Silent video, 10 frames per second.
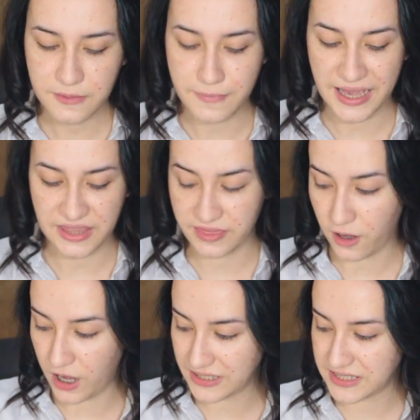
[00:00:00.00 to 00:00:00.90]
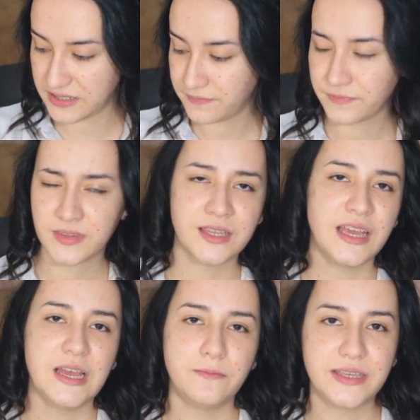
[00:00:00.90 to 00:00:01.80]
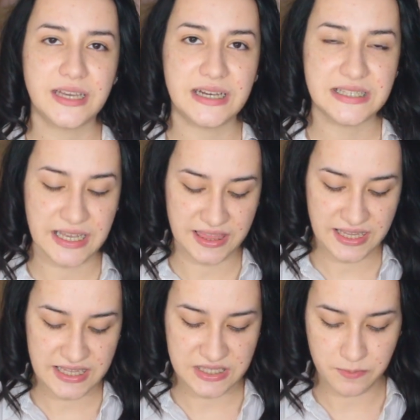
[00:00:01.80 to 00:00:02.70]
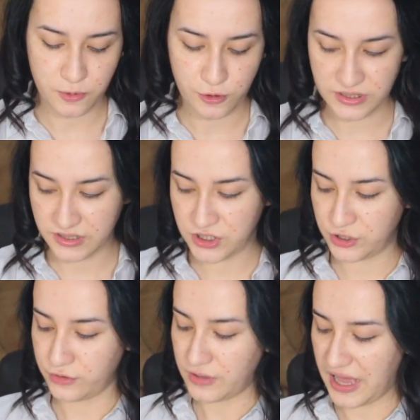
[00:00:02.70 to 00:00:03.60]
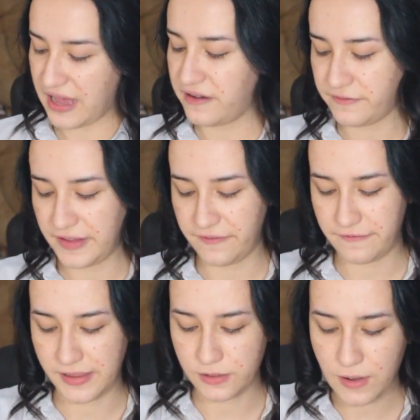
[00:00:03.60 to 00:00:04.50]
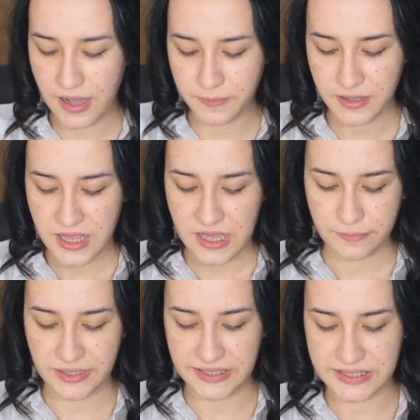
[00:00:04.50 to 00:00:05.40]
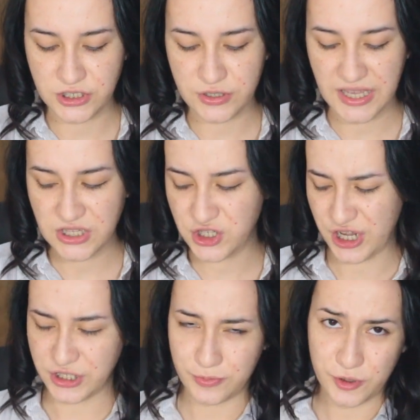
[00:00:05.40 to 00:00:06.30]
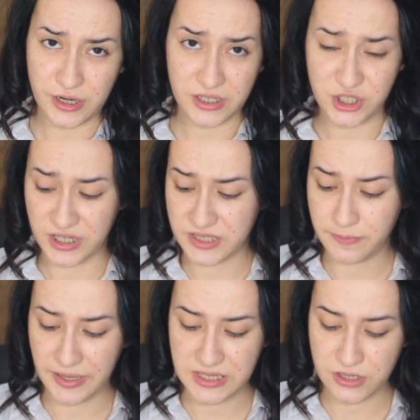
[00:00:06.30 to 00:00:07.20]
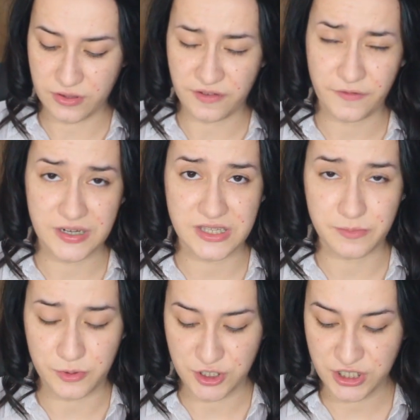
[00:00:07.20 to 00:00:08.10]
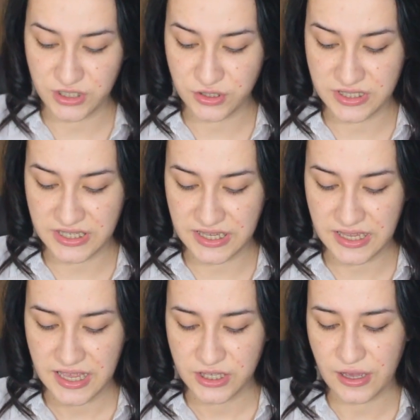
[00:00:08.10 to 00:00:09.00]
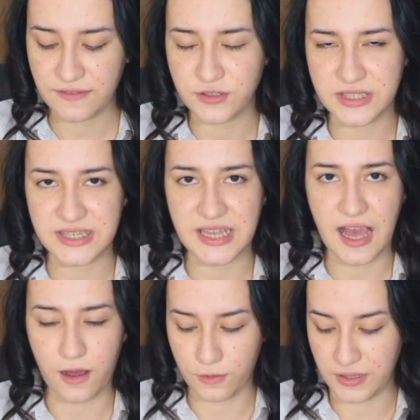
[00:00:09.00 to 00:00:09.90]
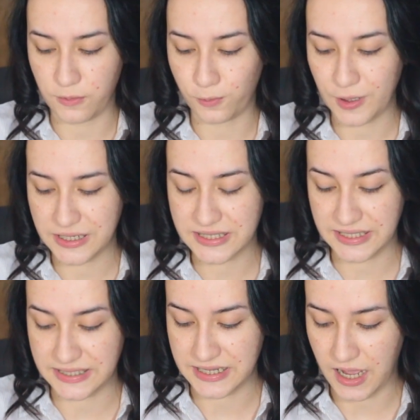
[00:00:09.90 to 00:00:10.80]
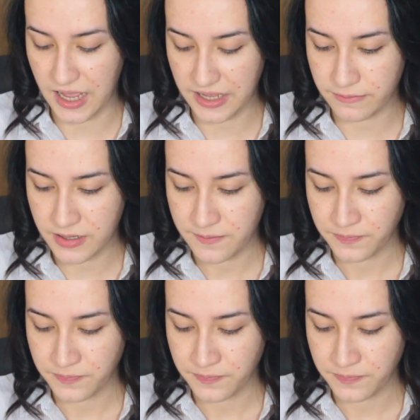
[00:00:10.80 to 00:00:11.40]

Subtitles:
my thoughts, because I think it's important to have a follow-up, because you can't judge a product just based on the first impression. You have to see how it works in time.